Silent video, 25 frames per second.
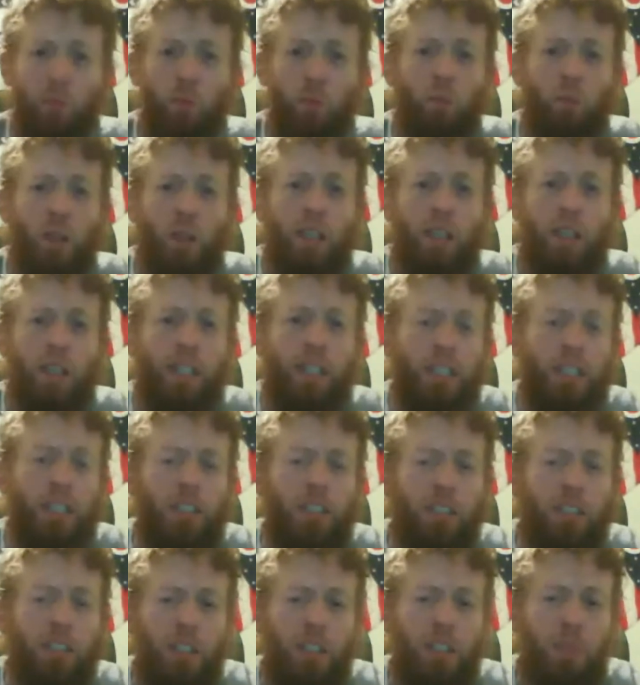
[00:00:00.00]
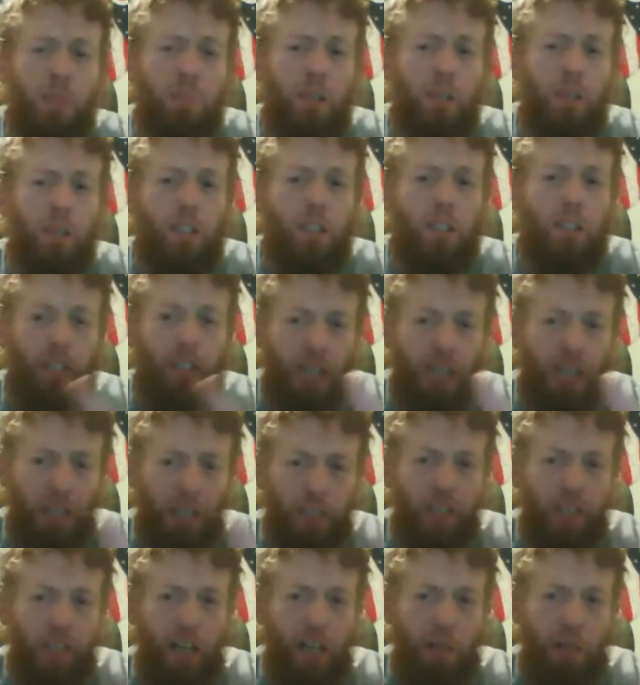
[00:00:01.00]
when you get those simpler style
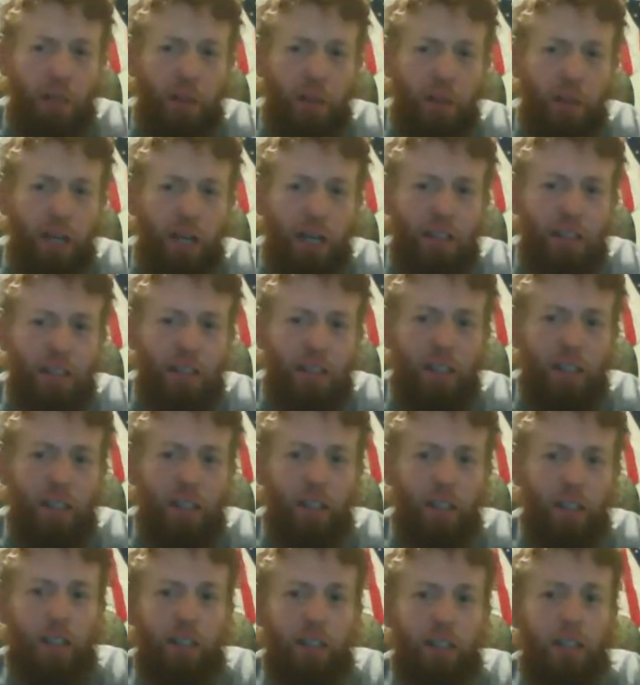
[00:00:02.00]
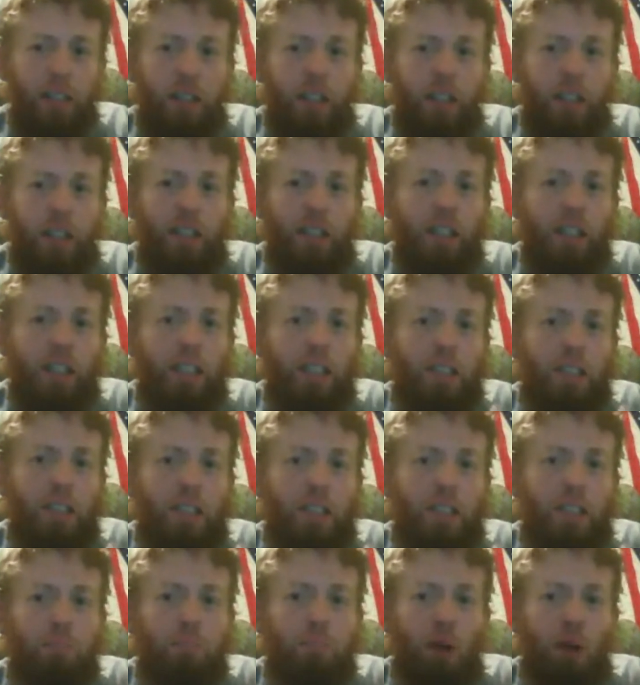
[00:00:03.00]
IPAs, yeah, it's yeah.
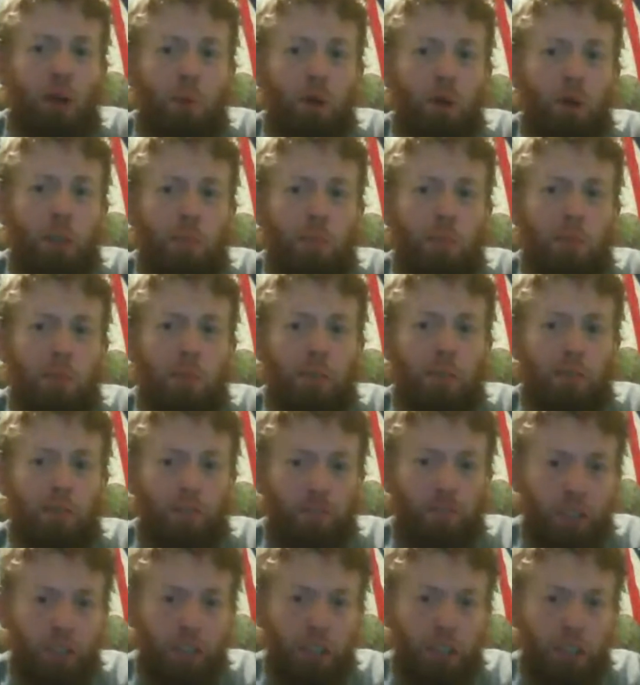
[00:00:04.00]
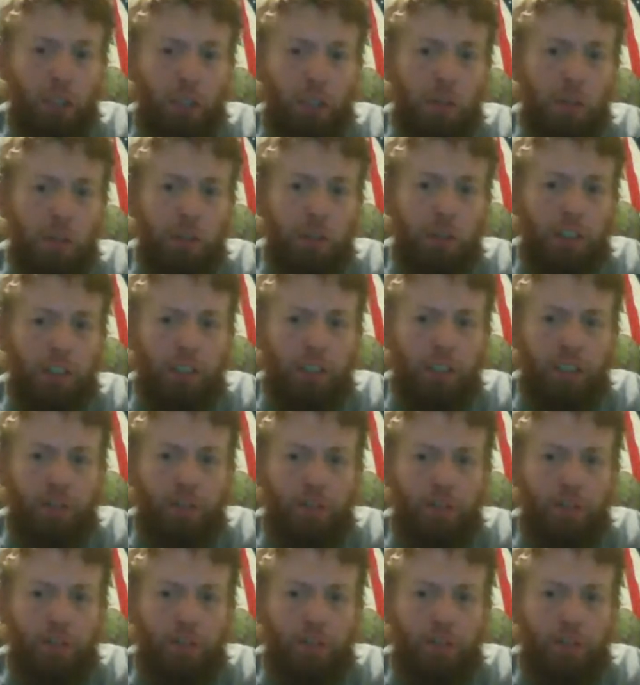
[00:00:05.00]
more approachable for the newer drinker.